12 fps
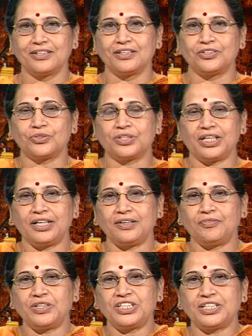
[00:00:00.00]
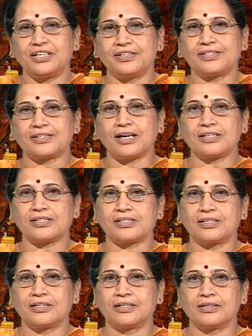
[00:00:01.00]
today we shall discuss
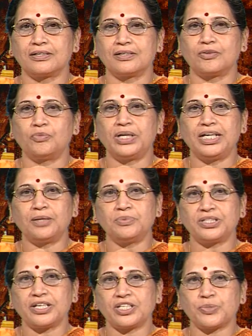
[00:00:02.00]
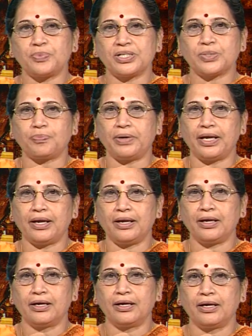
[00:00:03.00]
William Shakespeare's play
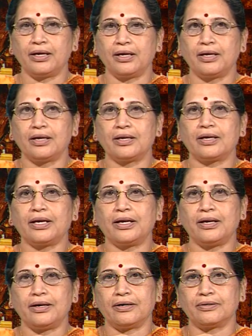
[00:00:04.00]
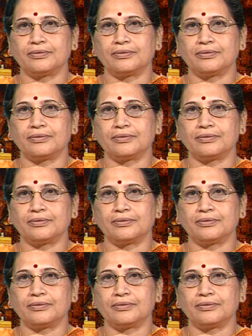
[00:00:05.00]
King Lear.